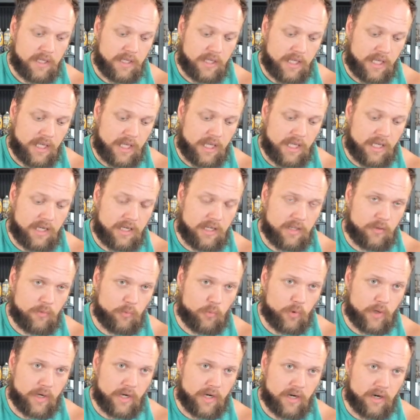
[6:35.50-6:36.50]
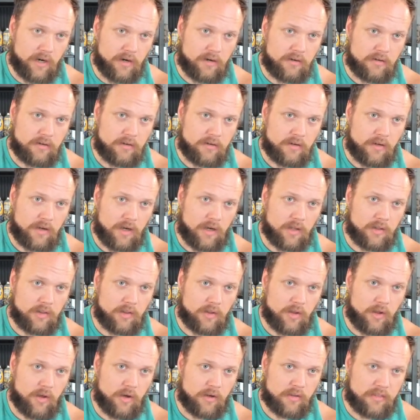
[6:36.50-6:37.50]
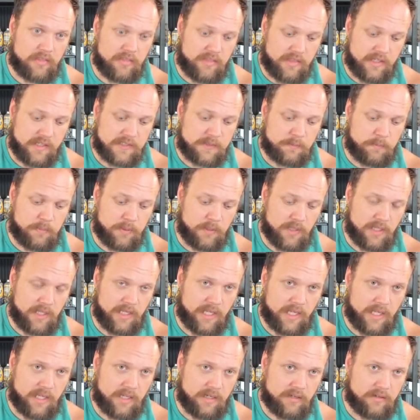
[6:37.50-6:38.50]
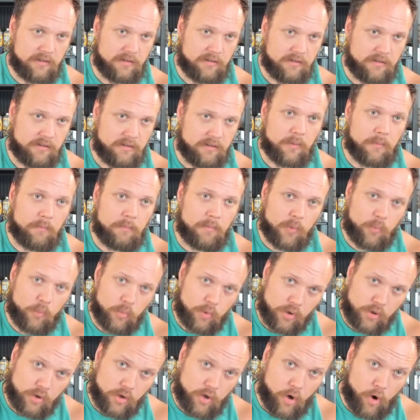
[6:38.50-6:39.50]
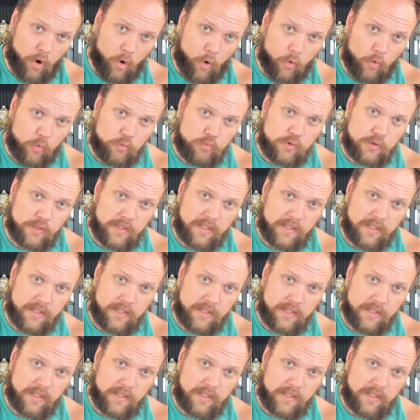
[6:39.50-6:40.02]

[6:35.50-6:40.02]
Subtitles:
Anywhere along this plane, but we're only